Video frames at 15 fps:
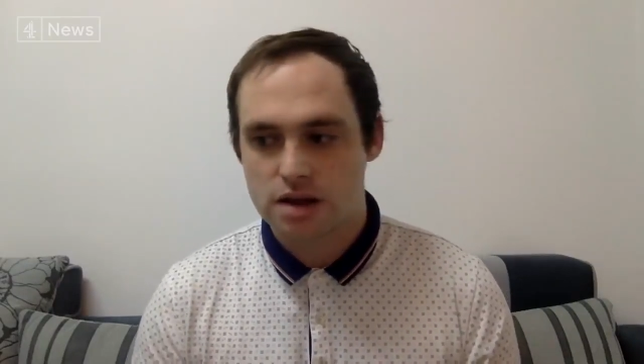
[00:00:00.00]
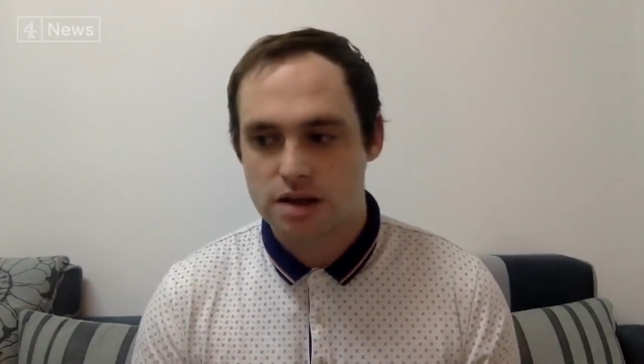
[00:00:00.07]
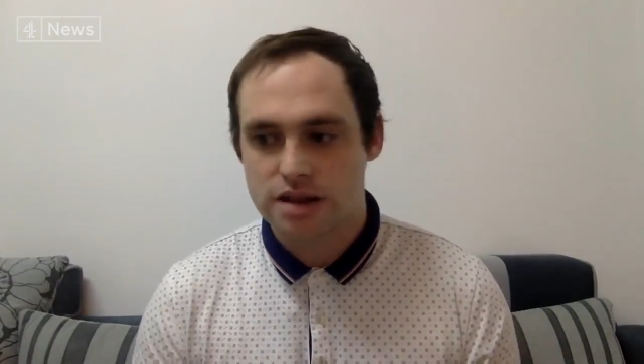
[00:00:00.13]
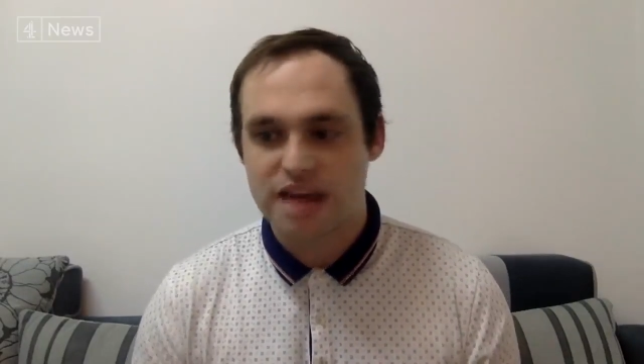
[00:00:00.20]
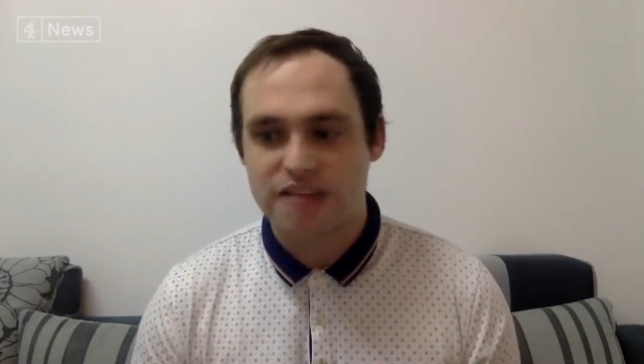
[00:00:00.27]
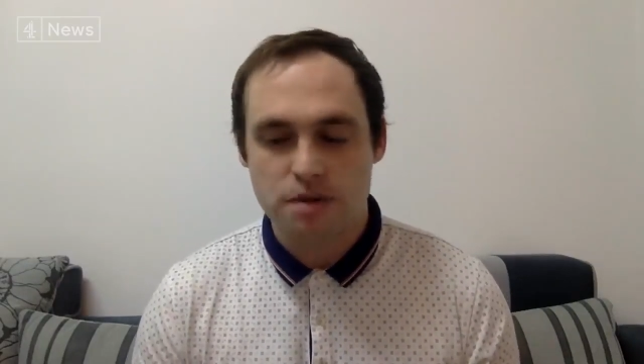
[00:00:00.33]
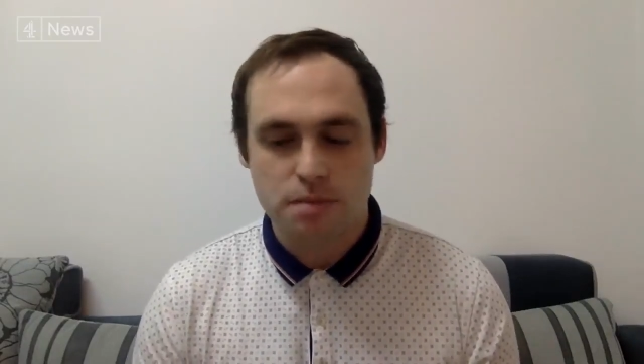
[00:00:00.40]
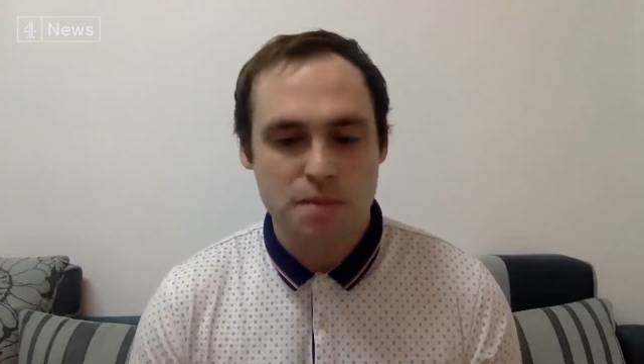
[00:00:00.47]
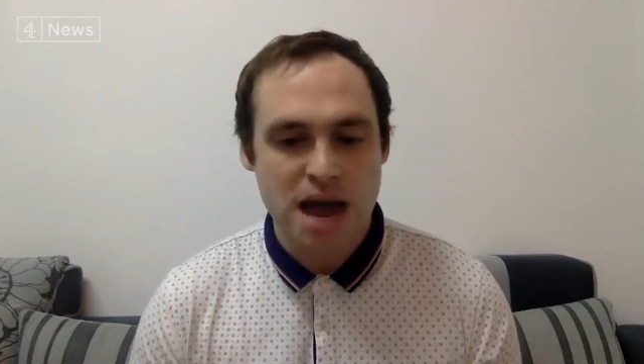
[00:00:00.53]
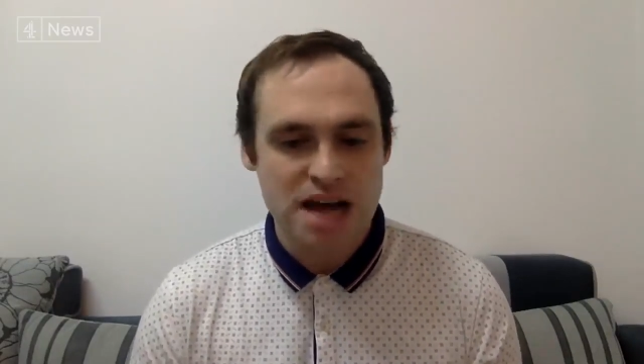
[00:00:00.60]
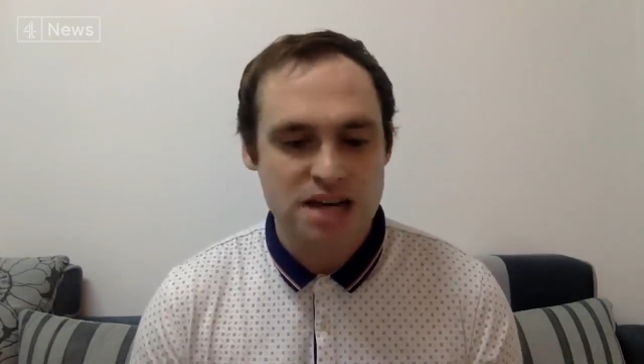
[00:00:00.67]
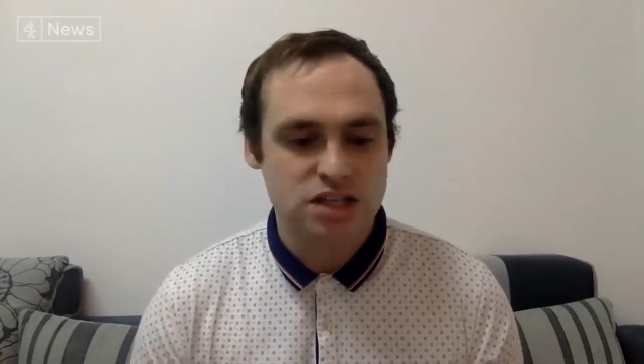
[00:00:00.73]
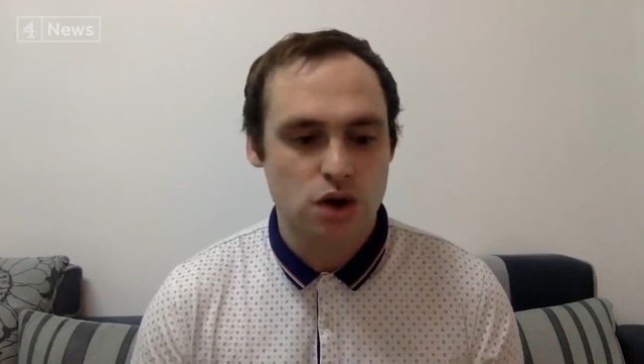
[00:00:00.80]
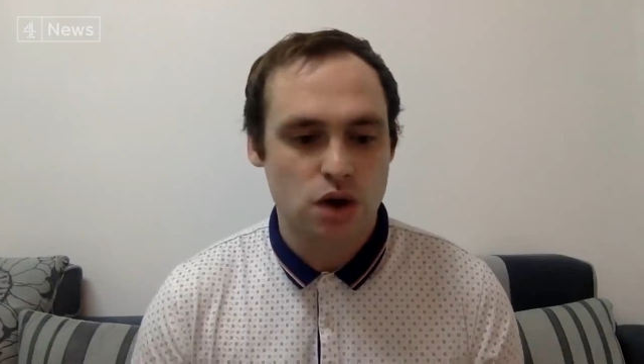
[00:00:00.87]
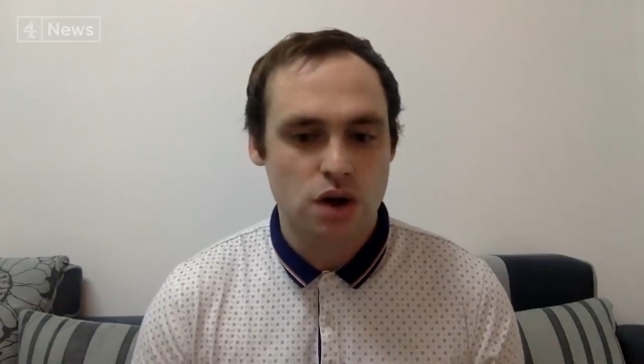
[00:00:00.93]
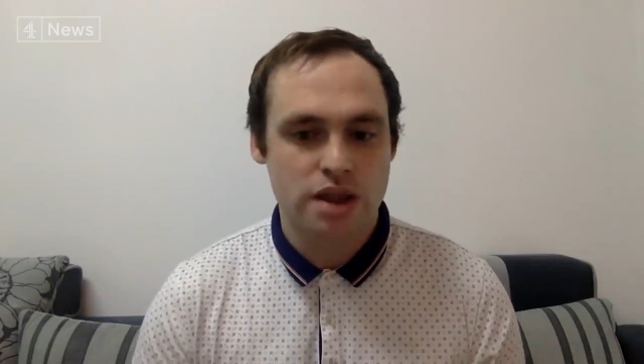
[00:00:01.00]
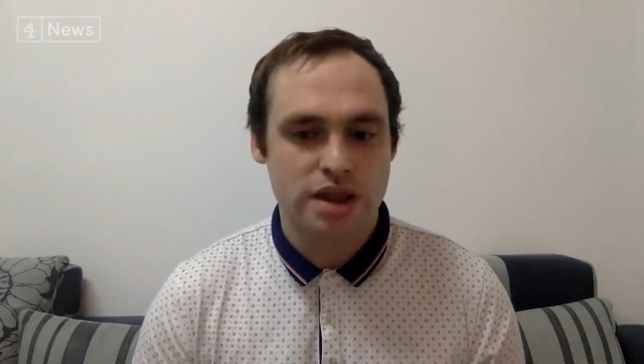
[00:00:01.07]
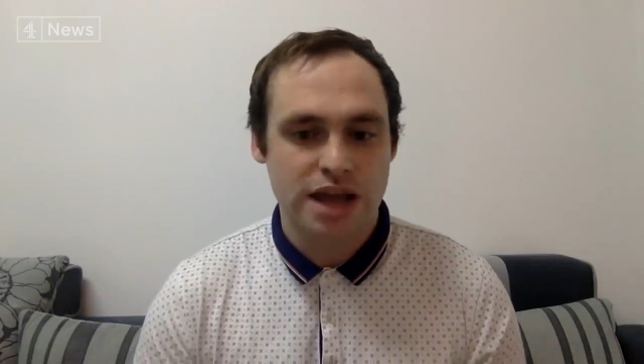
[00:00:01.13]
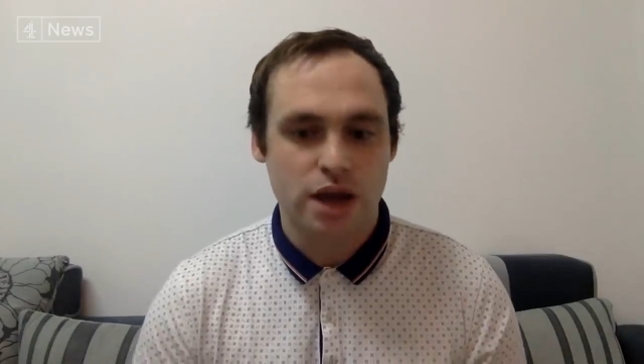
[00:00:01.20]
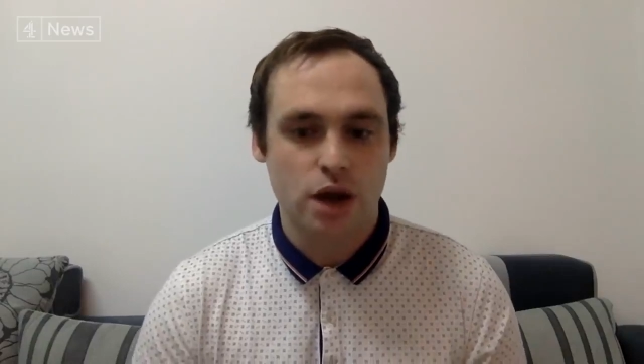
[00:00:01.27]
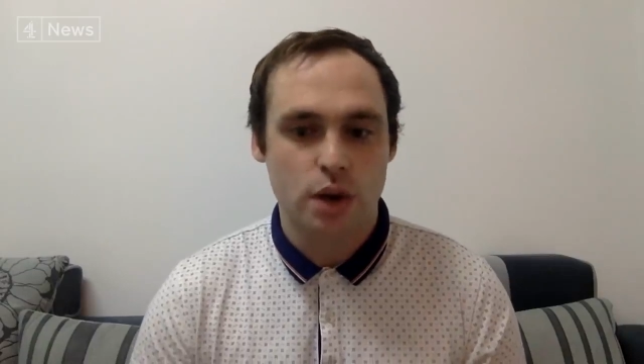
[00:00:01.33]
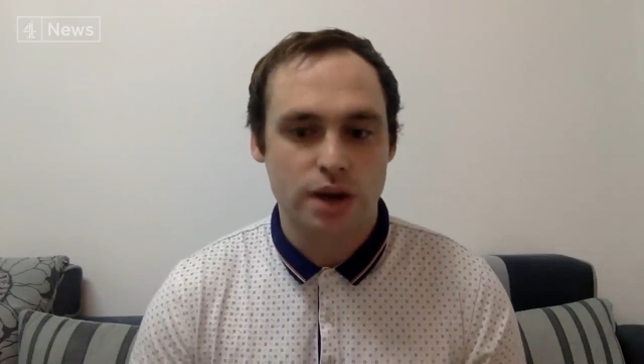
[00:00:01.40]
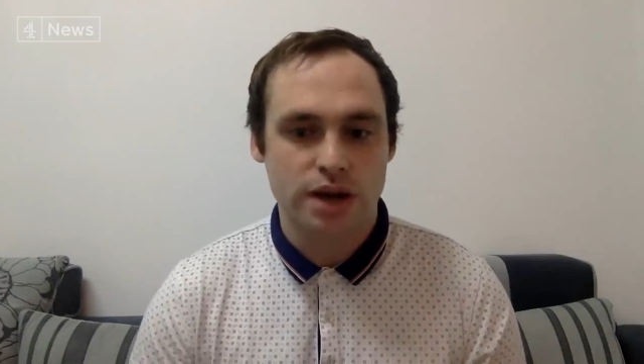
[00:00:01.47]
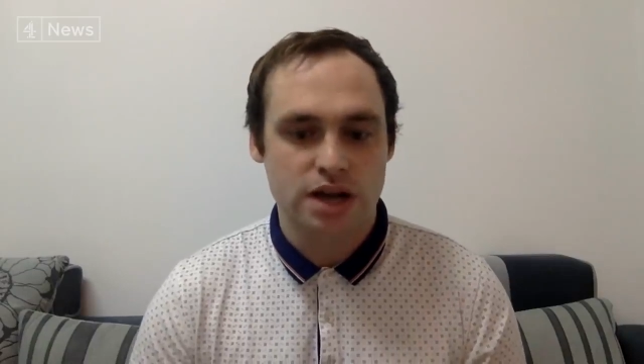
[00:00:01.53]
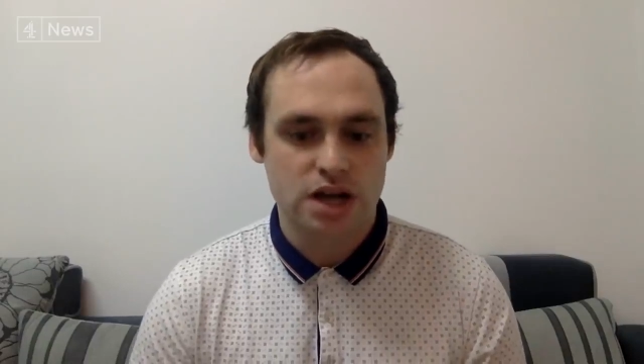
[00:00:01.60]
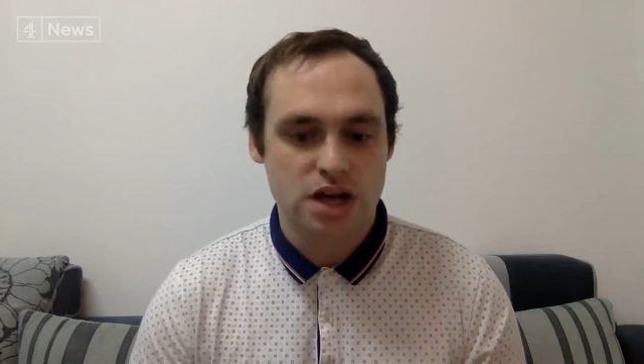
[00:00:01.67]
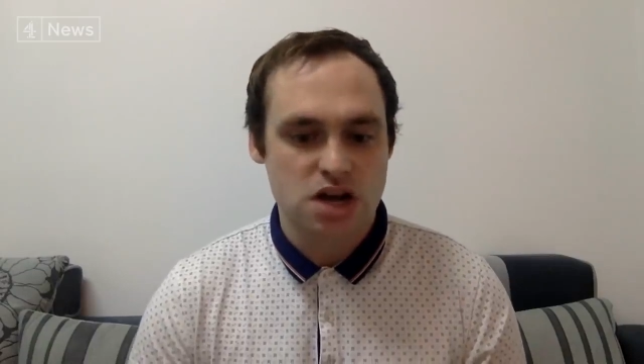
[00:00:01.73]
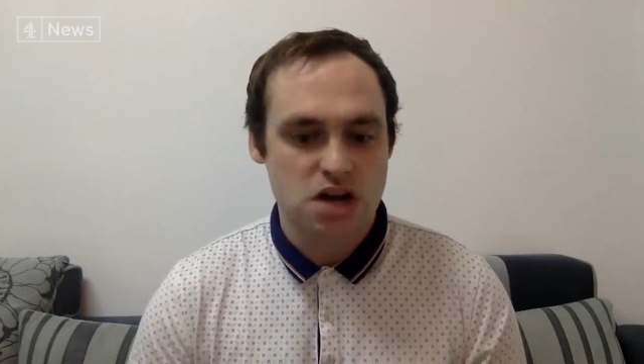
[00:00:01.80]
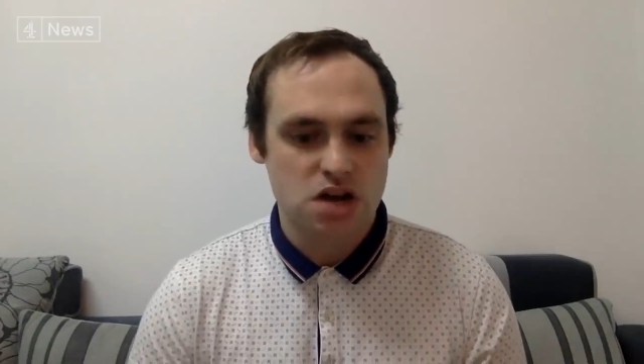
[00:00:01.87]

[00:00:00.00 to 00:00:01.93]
have a mask on, they're going